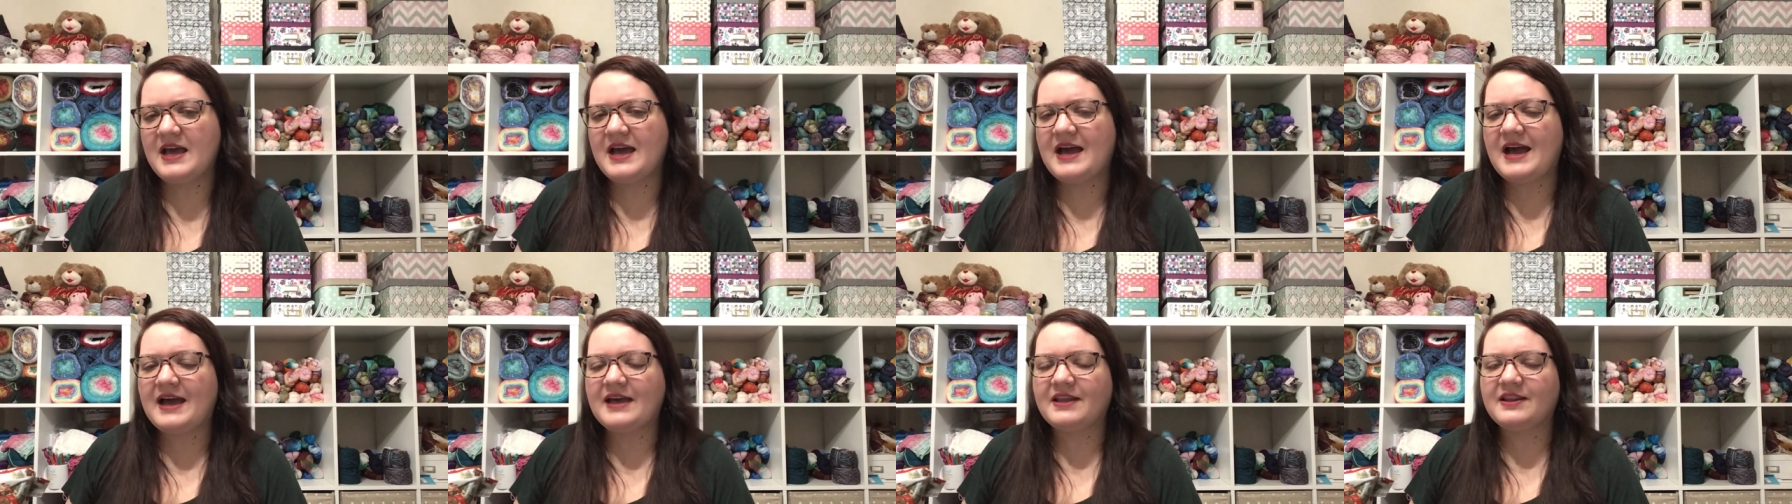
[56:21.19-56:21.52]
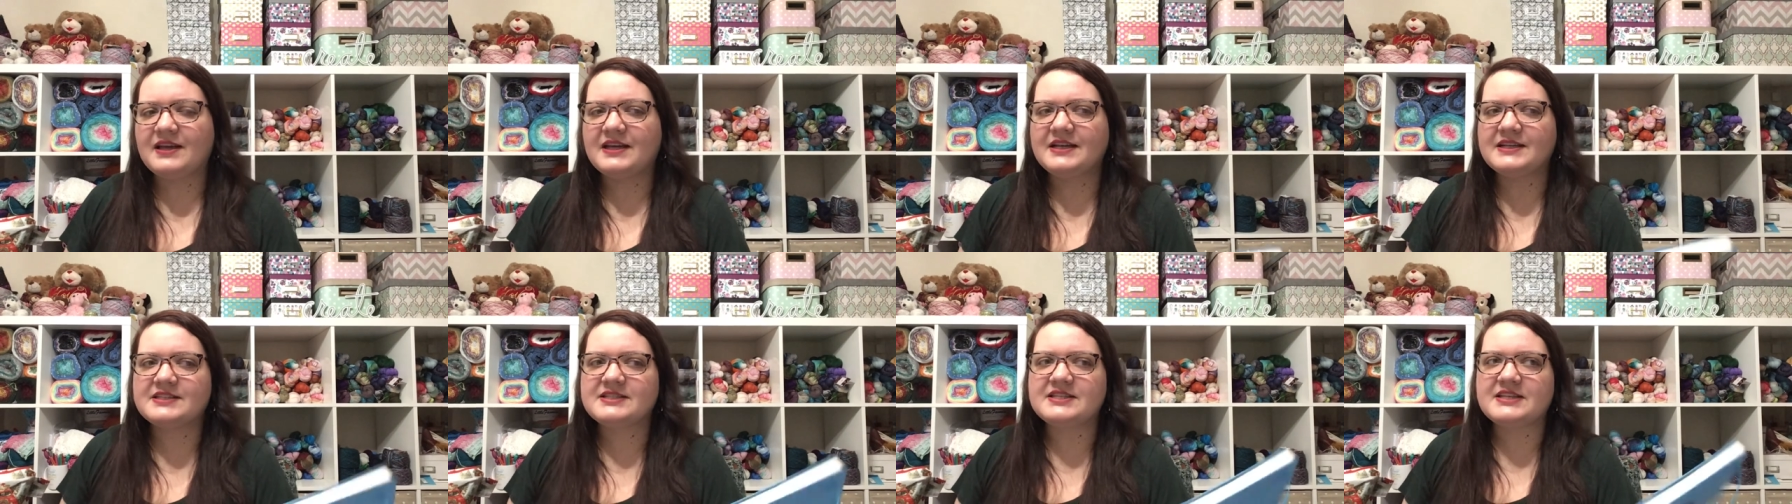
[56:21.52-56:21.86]
I
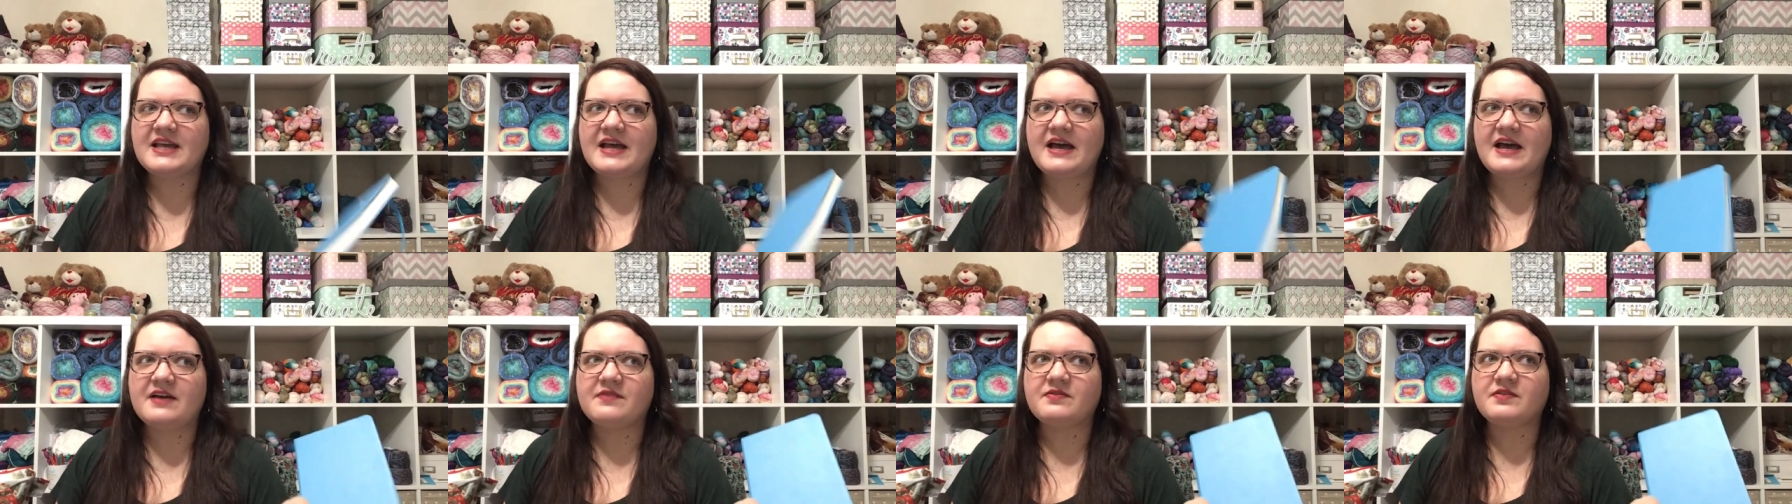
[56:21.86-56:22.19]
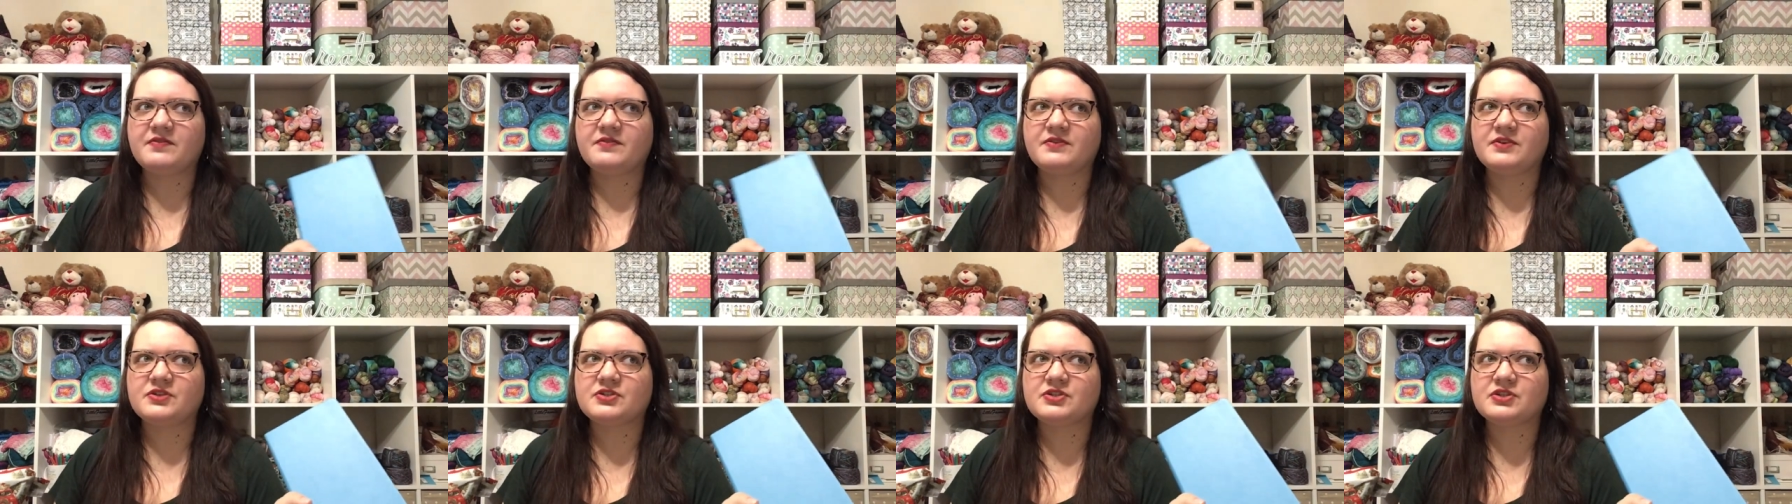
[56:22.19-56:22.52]
like to have a
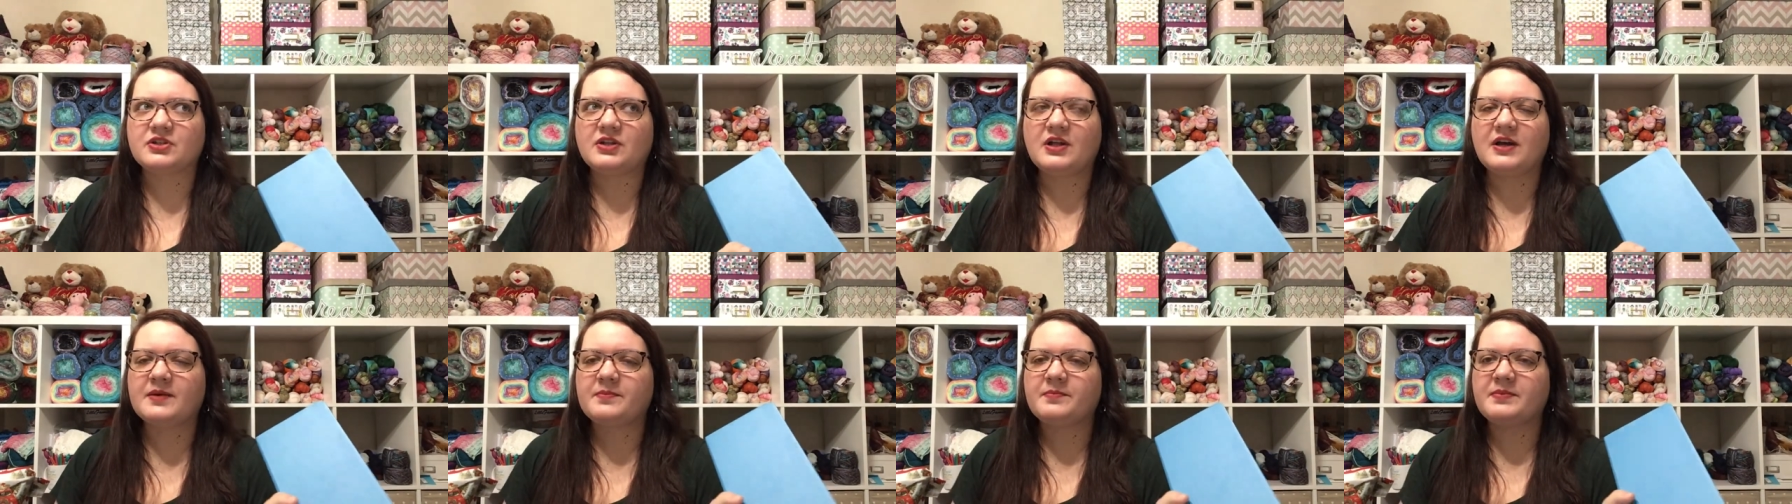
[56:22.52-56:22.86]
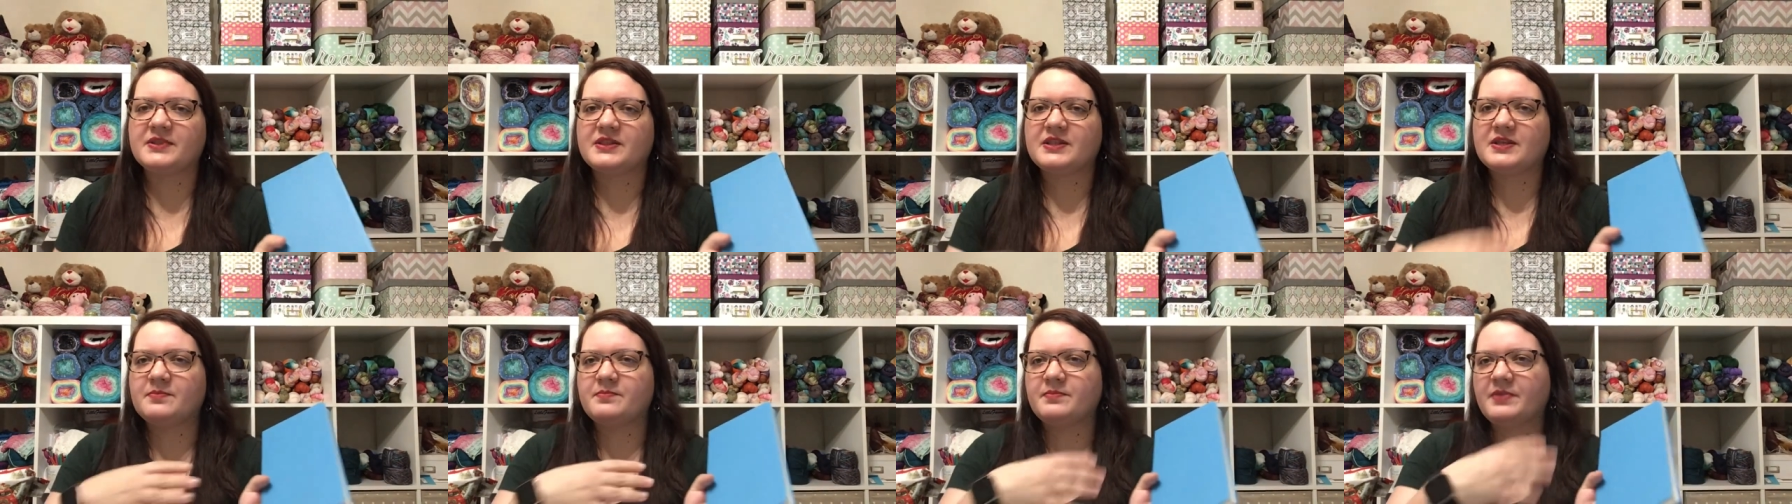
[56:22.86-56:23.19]
future log but
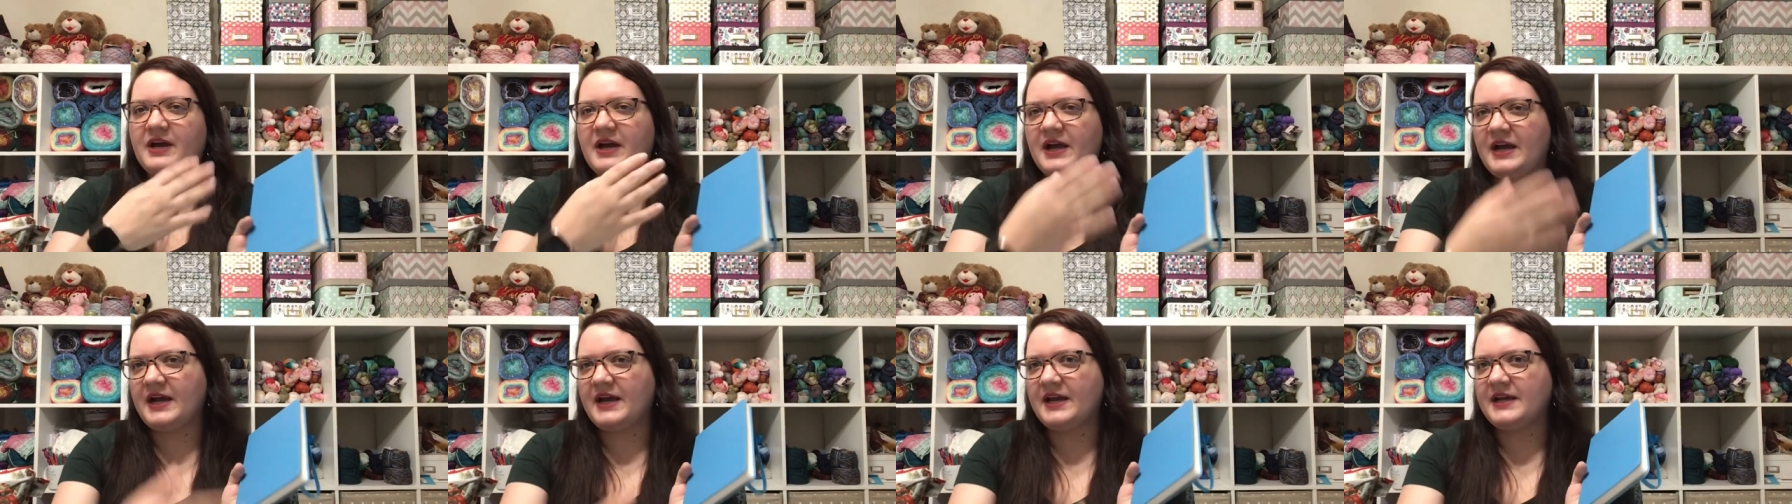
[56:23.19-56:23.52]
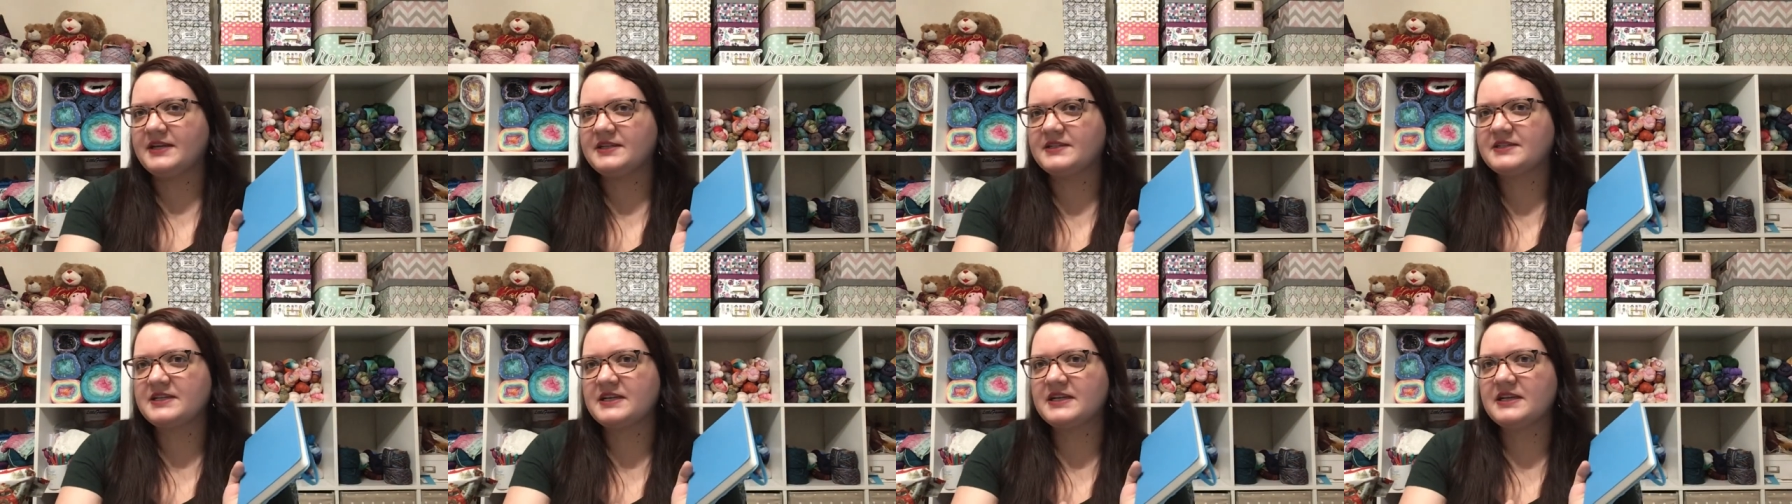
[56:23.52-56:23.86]
then
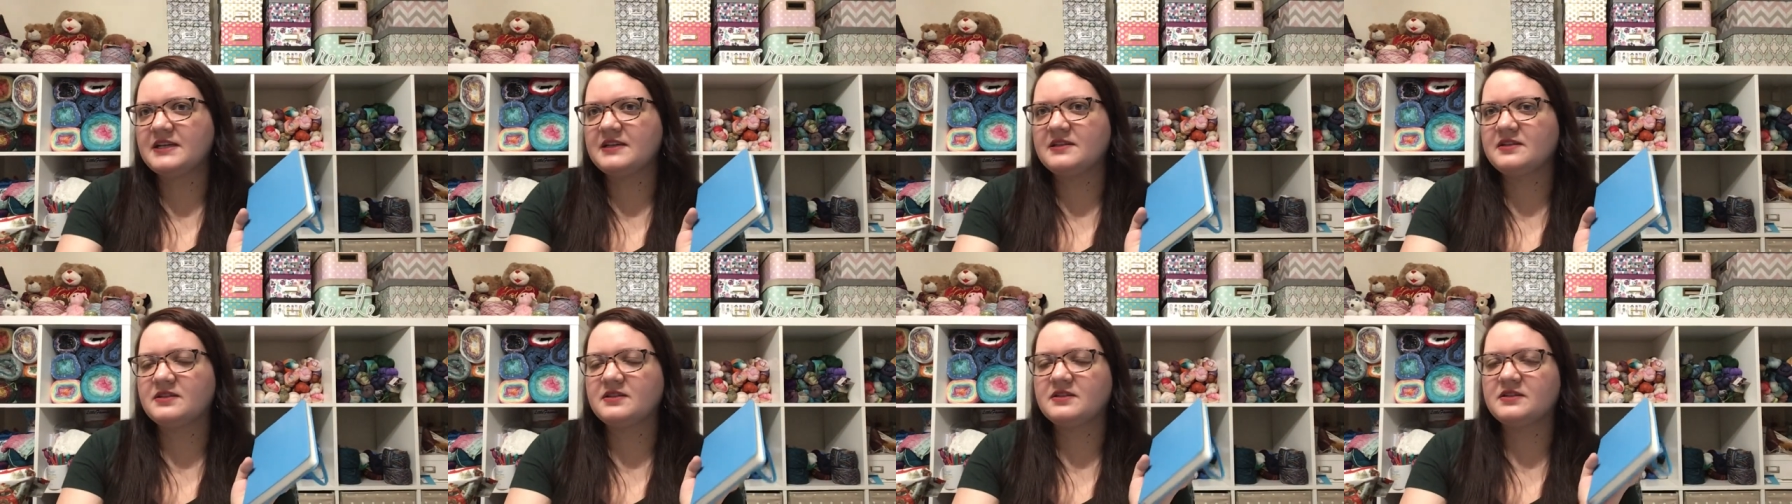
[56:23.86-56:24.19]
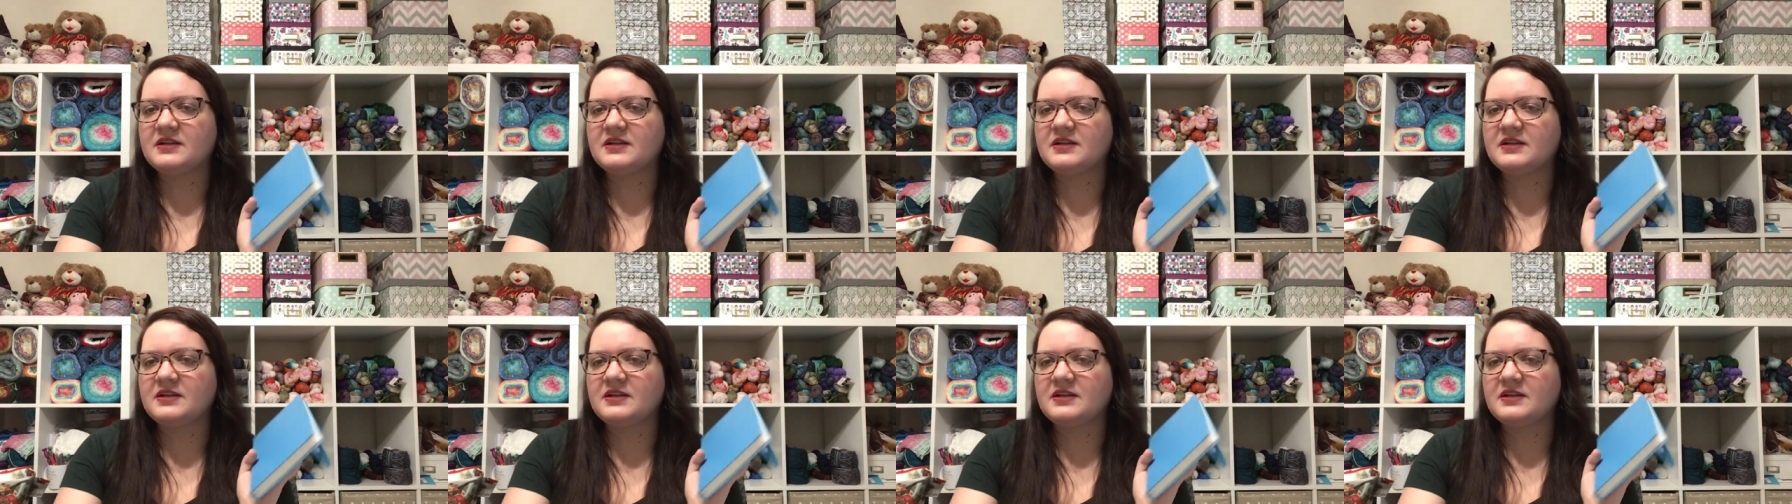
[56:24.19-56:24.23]
behind it